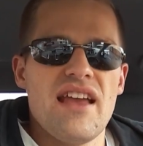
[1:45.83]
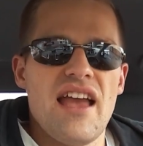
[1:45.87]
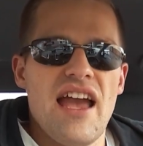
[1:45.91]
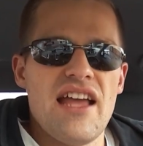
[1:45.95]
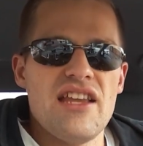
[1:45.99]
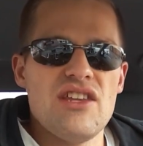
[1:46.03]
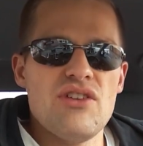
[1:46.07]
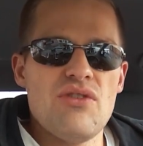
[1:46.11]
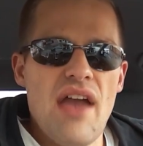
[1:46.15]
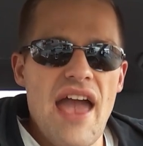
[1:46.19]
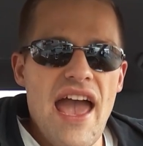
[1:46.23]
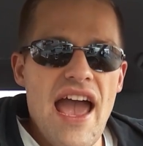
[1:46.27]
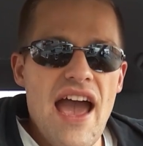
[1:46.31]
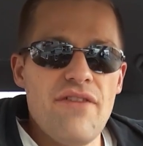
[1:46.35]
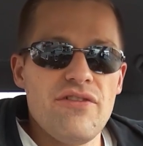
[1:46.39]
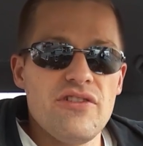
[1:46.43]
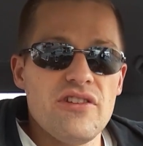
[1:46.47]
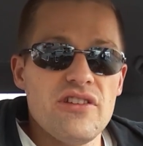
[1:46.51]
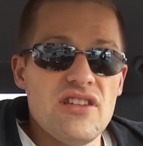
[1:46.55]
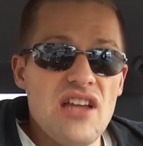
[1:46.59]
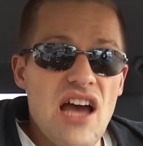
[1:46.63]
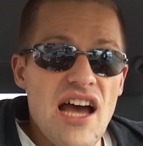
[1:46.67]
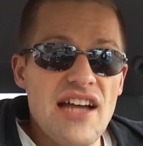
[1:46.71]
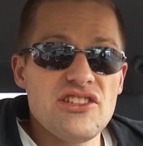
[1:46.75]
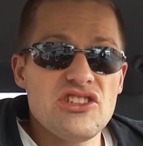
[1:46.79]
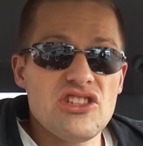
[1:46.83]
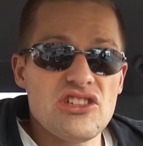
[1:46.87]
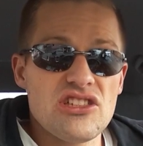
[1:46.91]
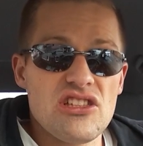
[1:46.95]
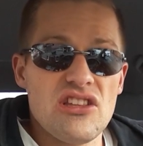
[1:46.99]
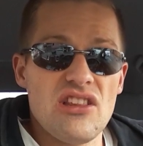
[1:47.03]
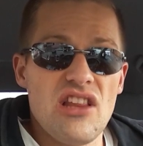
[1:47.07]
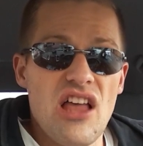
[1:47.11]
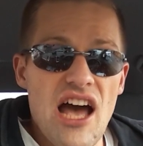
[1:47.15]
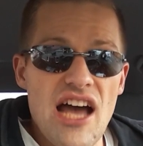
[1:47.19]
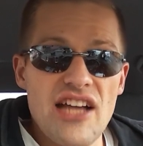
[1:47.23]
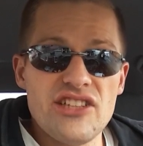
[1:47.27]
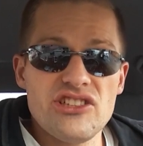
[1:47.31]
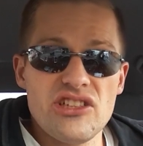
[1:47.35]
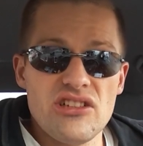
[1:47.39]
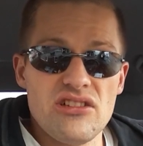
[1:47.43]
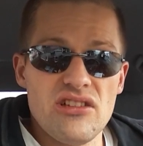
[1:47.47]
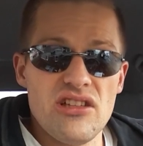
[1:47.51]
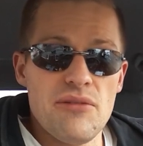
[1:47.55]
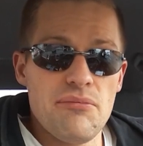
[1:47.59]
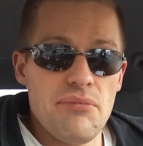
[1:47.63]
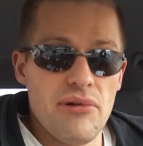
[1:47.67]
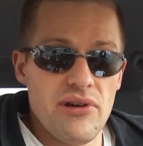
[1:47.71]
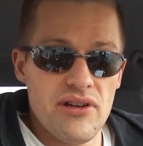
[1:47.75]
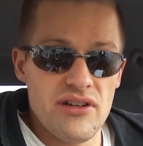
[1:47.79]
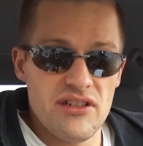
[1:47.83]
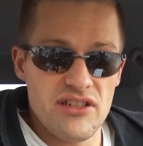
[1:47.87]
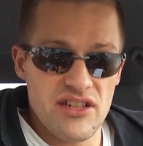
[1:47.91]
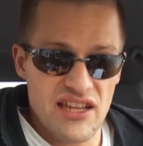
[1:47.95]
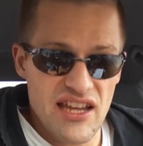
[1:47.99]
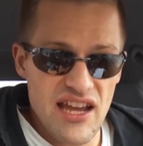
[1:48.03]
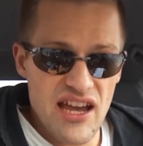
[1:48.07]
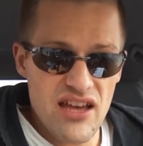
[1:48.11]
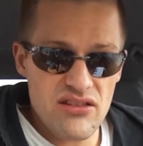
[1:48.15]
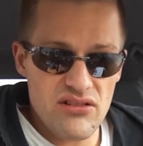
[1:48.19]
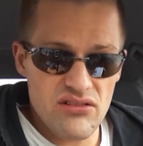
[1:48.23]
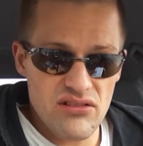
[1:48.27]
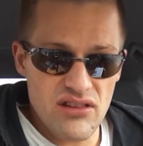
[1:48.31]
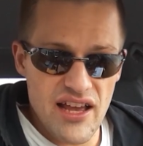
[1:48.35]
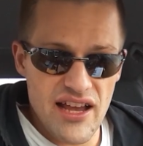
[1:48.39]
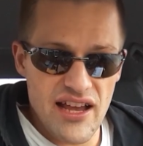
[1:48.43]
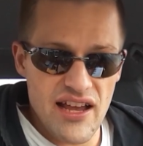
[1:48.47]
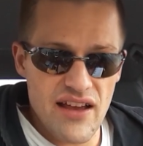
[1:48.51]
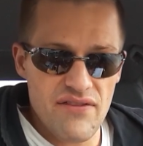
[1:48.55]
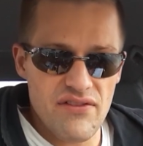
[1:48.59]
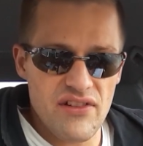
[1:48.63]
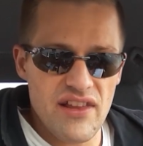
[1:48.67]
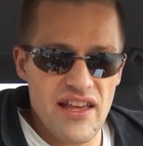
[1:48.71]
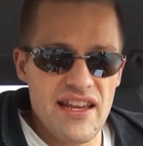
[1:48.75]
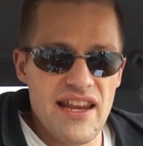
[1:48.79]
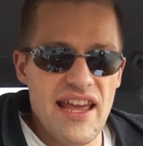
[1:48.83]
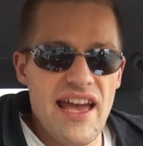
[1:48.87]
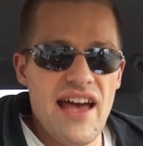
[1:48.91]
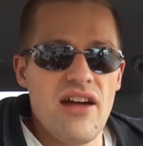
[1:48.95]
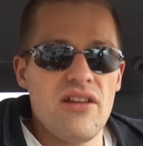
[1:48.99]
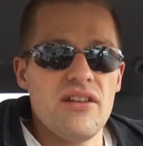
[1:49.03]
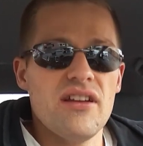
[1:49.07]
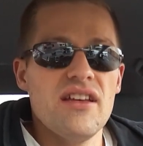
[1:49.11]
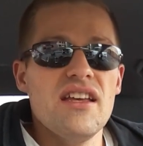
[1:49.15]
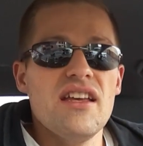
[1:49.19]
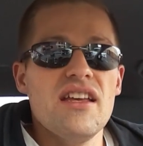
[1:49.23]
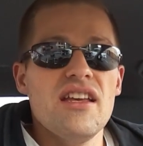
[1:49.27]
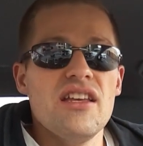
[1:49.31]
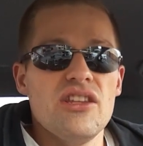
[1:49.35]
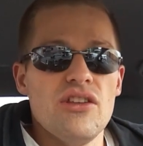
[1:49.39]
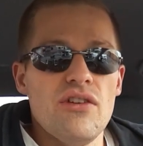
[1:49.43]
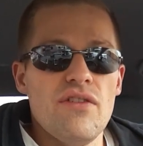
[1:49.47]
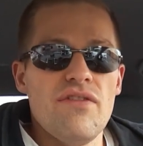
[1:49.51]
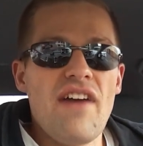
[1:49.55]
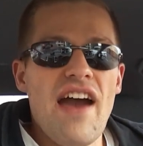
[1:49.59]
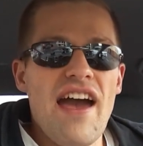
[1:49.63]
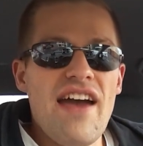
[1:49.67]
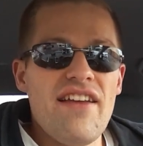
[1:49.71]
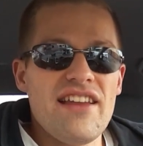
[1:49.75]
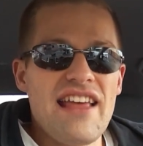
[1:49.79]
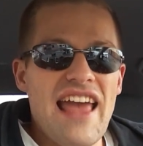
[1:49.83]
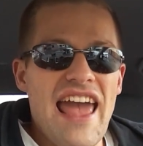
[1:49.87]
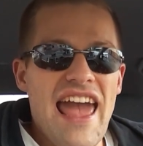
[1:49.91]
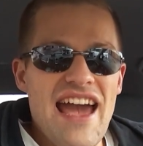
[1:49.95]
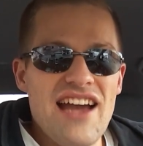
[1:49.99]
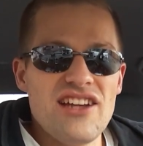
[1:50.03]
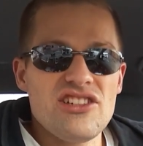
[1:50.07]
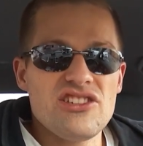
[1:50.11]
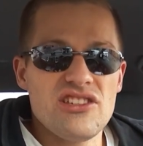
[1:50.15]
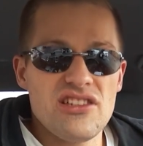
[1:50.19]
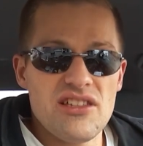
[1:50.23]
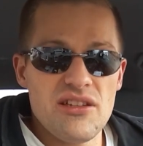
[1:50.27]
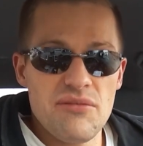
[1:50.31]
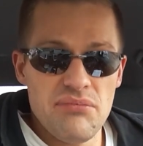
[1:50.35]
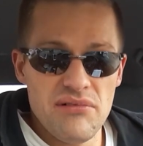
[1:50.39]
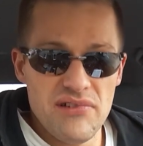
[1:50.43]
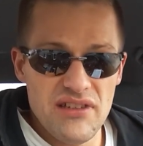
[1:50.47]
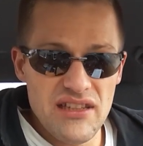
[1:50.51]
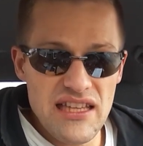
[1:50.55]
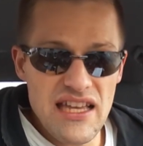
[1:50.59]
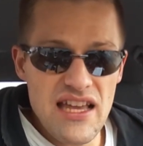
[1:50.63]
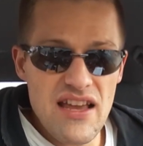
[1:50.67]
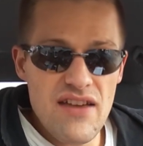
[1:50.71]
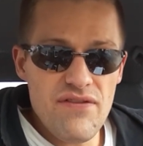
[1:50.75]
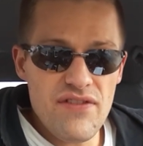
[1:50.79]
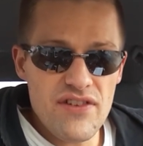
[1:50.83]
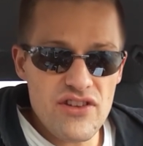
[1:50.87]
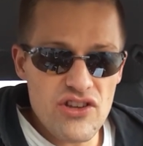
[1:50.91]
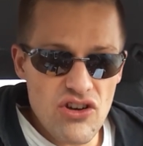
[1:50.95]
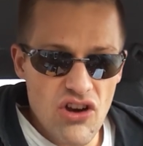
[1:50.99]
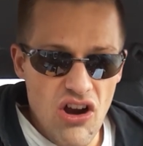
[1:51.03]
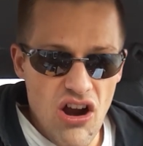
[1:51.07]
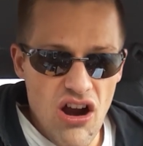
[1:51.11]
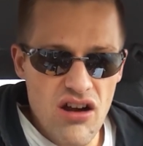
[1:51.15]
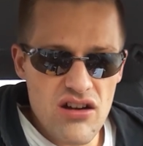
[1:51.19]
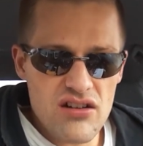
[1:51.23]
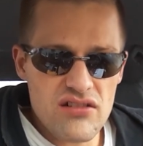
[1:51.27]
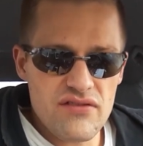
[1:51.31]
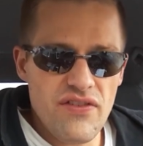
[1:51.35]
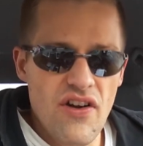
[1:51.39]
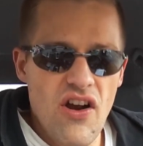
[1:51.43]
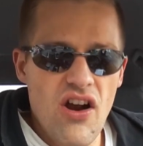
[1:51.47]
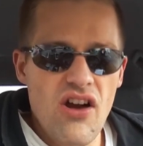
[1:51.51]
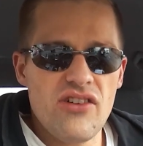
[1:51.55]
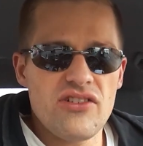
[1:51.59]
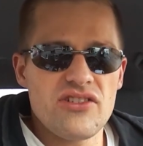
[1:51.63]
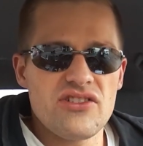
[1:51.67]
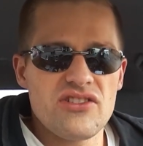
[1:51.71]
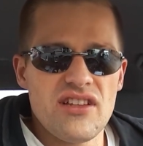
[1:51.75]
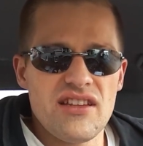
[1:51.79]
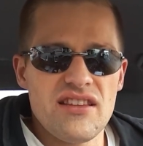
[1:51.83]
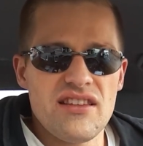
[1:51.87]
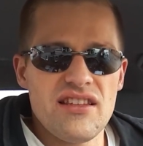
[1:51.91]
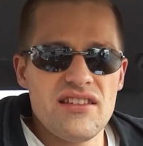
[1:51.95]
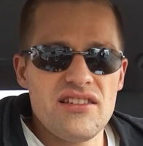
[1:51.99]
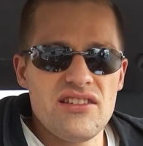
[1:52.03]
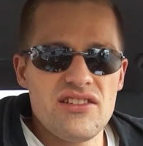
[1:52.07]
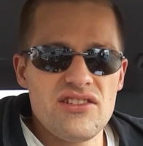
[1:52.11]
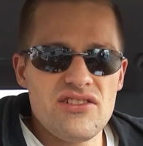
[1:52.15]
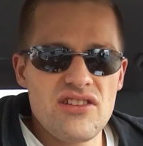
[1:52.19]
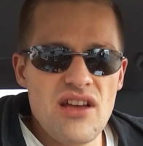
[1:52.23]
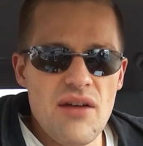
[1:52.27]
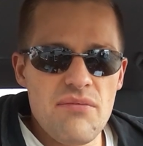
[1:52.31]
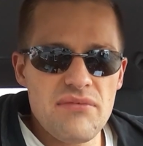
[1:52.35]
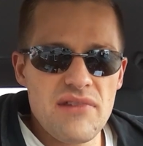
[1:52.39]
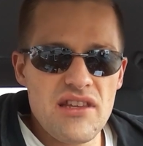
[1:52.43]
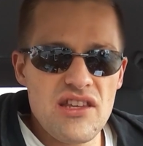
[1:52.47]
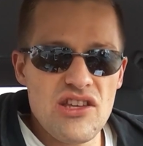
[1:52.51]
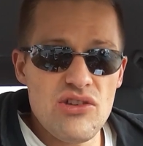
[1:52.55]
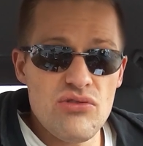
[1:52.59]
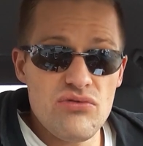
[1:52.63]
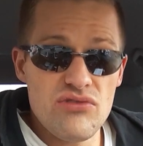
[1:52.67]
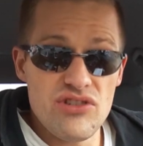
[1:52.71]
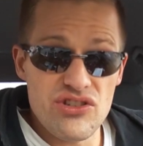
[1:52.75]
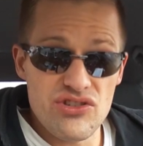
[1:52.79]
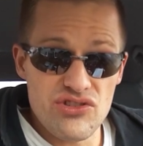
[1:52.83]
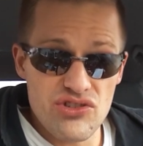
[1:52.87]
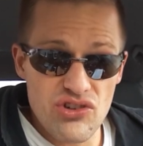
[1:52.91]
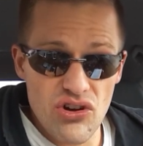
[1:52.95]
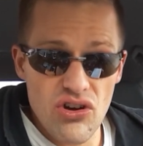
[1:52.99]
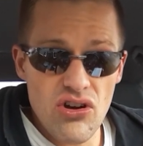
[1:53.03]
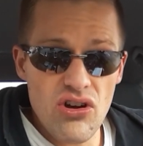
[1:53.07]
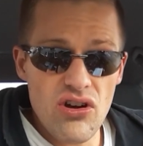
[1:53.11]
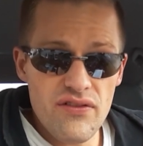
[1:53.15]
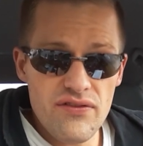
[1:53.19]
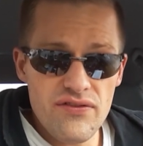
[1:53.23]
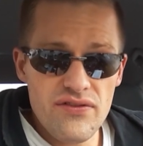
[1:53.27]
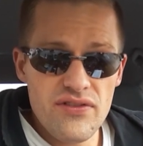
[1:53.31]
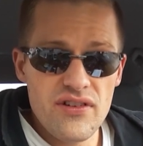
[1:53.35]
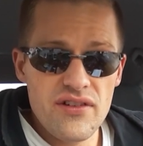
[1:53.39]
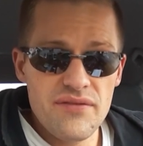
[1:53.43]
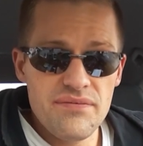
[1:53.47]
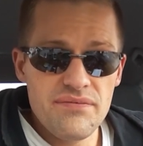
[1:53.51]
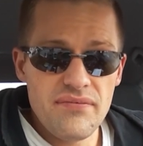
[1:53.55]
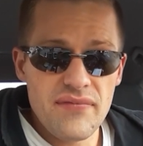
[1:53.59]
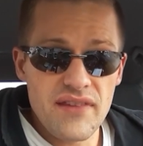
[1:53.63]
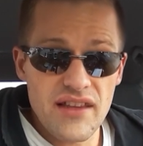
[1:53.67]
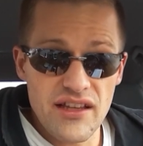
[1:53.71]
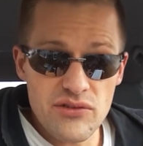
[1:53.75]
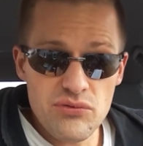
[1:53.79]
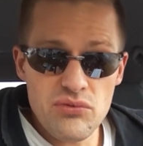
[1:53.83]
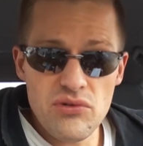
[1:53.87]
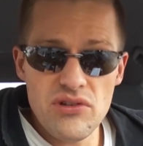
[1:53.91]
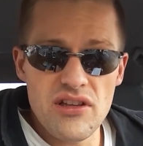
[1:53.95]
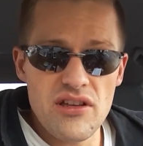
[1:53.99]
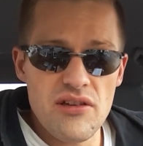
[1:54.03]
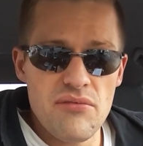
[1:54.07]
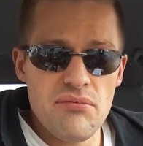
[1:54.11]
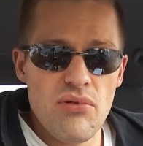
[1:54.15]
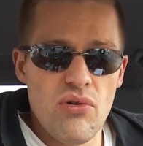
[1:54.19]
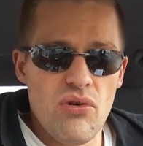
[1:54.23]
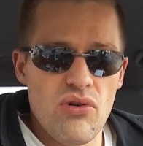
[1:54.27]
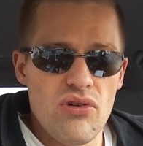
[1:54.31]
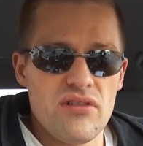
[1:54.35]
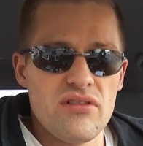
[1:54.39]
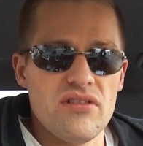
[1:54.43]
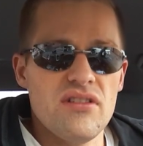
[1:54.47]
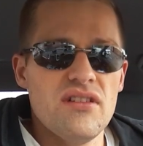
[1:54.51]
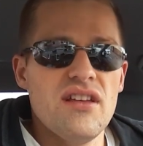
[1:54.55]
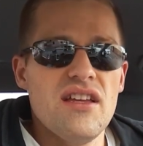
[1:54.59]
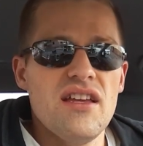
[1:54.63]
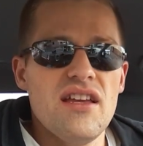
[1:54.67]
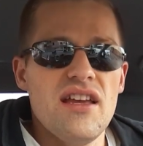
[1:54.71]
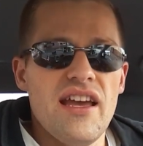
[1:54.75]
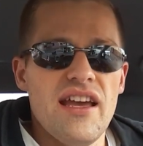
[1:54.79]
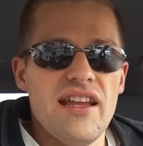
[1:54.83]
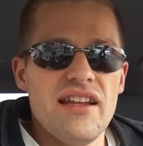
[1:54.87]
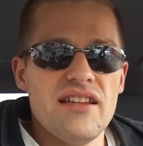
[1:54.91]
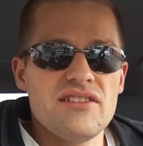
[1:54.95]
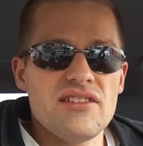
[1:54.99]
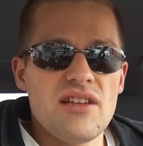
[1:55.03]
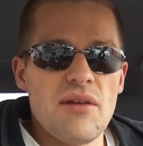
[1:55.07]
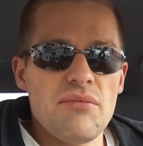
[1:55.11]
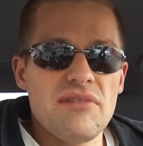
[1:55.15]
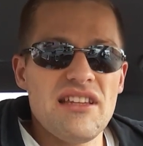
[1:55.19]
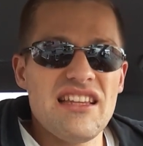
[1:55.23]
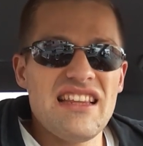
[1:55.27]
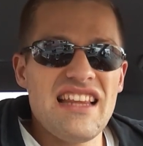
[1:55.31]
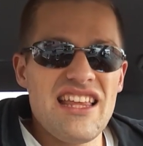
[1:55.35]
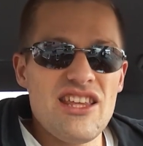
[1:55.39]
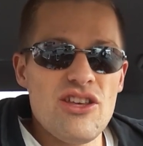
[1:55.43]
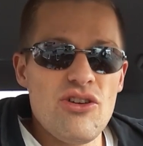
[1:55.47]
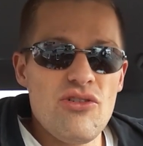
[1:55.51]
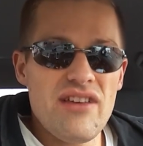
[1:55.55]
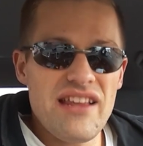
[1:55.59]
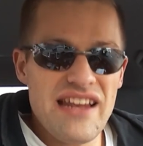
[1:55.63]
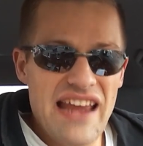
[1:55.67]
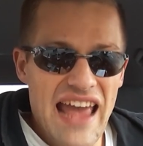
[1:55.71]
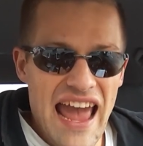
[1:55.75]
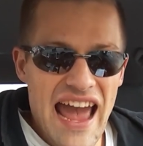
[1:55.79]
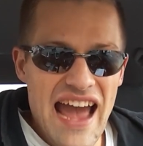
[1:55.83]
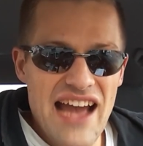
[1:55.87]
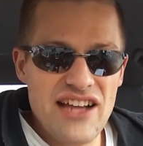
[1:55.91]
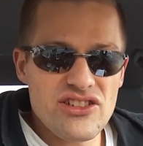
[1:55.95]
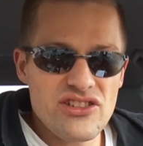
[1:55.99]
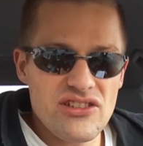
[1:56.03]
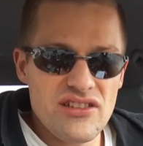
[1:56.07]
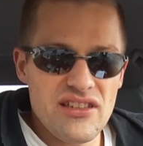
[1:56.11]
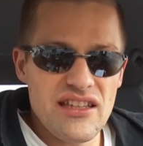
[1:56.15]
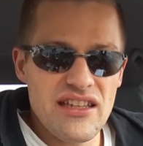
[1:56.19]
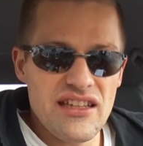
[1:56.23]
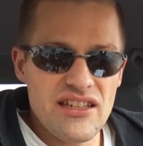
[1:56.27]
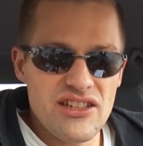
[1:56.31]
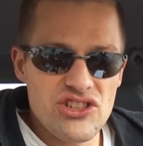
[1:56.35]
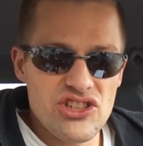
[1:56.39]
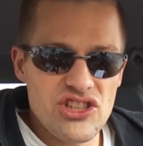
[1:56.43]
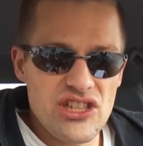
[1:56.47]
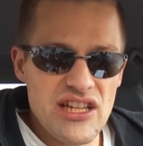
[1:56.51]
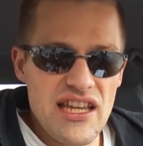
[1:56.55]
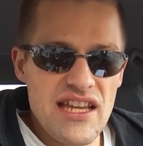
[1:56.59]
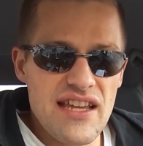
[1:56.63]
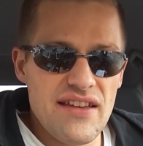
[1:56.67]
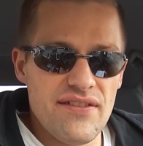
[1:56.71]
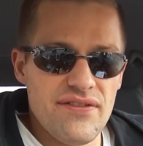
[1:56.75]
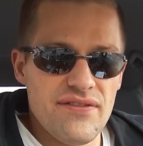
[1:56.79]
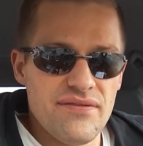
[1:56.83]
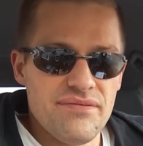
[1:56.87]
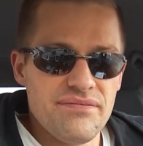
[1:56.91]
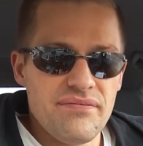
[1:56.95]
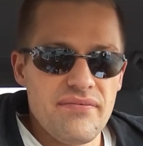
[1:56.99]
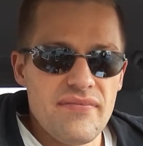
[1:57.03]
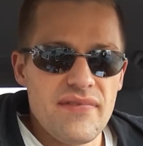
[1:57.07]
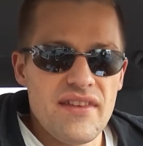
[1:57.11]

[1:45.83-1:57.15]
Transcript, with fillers: And you have to not just logically put it together like I've laid out. You've got to actually believe in your heart of hearts that this is something you deserve. That's really important. And it's something that you can actually achieve.